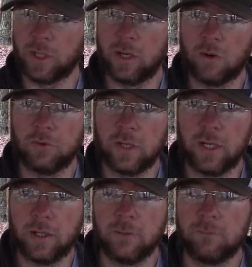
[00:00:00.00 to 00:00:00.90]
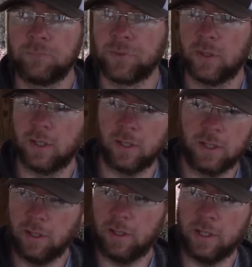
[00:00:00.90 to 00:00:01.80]
get over there
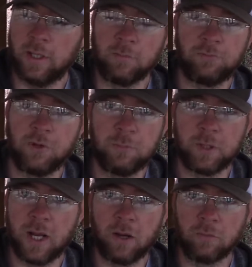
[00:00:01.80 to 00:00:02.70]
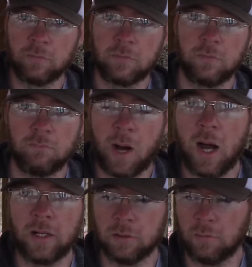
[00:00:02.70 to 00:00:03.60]
and I'm flipping down
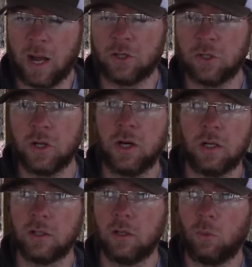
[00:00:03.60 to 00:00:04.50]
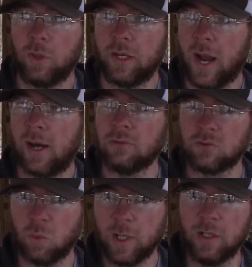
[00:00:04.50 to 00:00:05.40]
behind them. I could not, with an
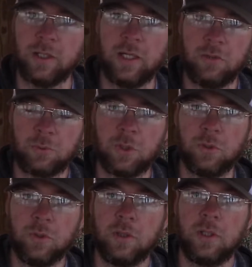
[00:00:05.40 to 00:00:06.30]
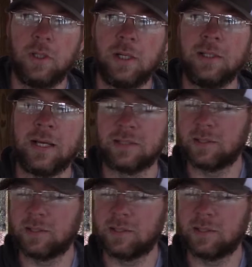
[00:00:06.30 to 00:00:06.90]
ounce weight, get through. And that's